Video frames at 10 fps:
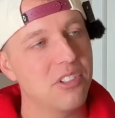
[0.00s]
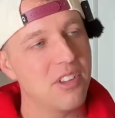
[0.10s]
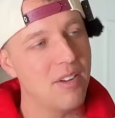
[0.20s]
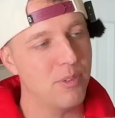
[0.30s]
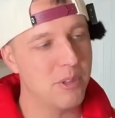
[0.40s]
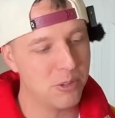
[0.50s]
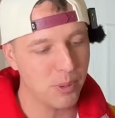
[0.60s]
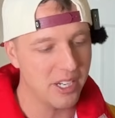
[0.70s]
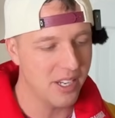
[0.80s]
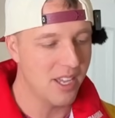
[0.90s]
of stuff from this
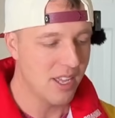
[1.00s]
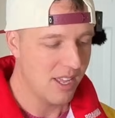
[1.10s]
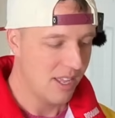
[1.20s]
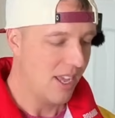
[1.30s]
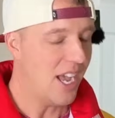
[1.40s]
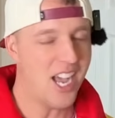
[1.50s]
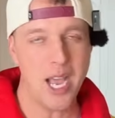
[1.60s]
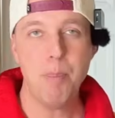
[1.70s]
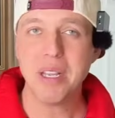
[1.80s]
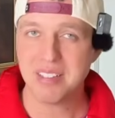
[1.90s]
brand. I
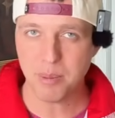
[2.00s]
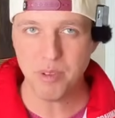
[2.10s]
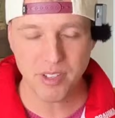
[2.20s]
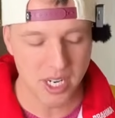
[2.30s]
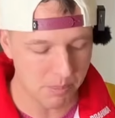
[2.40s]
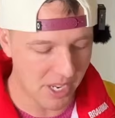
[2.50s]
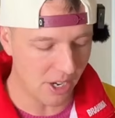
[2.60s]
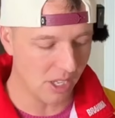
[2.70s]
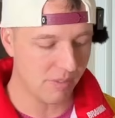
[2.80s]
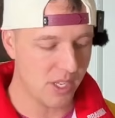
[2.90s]
picked some of it up, not
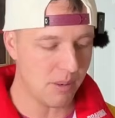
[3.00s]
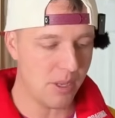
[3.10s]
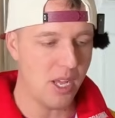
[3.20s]
all of it.